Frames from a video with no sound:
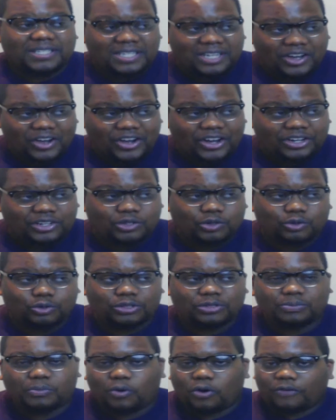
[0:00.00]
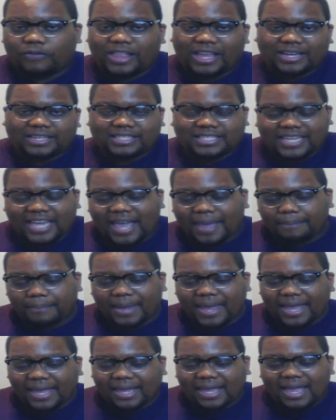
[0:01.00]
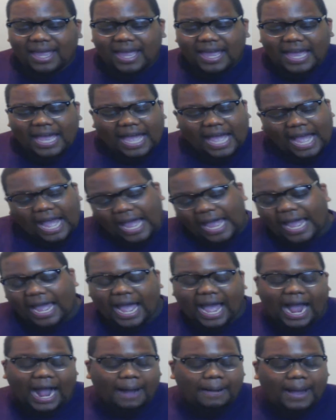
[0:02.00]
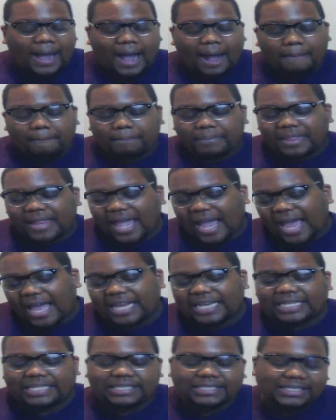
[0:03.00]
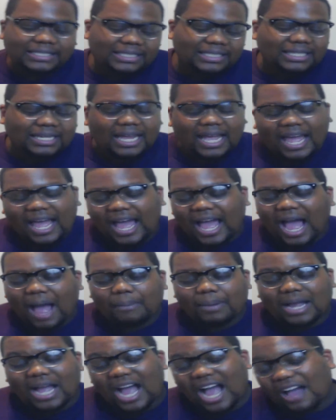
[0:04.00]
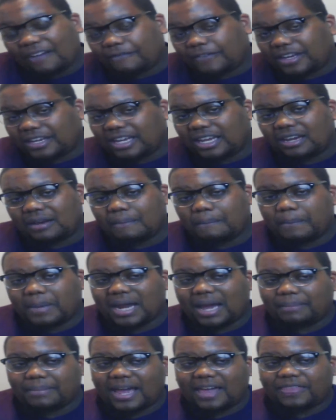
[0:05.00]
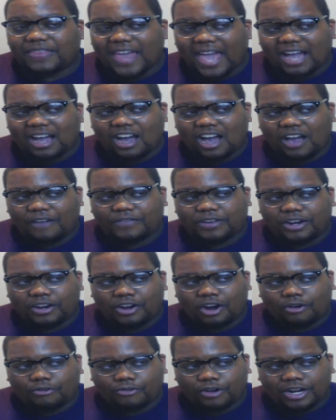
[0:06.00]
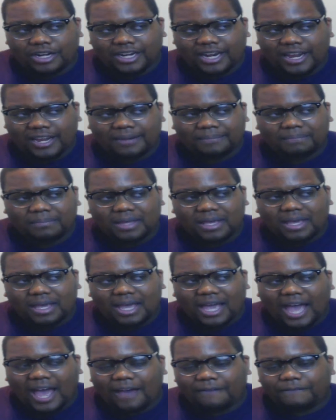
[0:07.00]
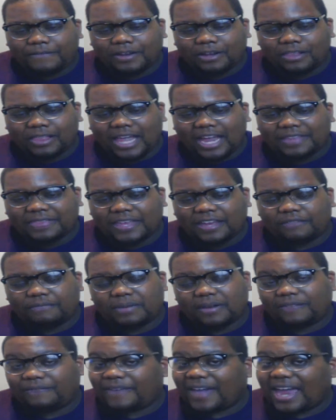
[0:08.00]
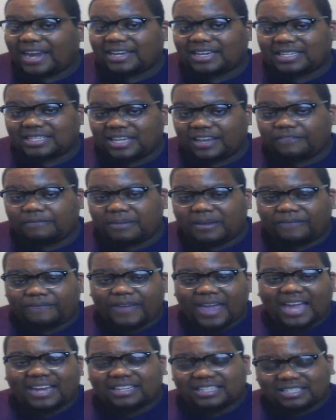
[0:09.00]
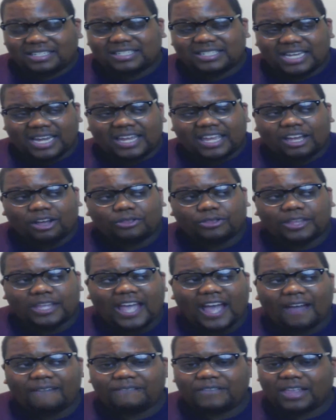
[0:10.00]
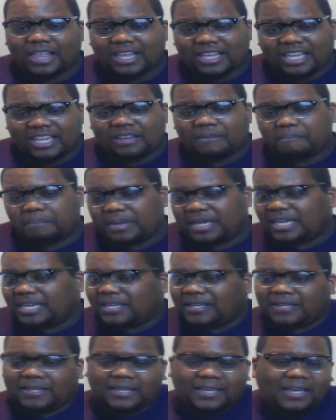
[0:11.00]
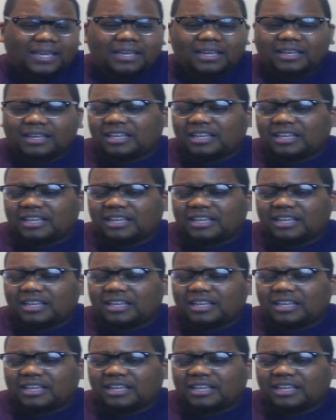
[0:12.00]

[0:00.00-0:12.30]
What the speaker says: the Seahawks, who is more of like a scat back. I'm confident, but I'm not that confident in our run game. I feel like that if McFadden can stay healthy, I feel like he can be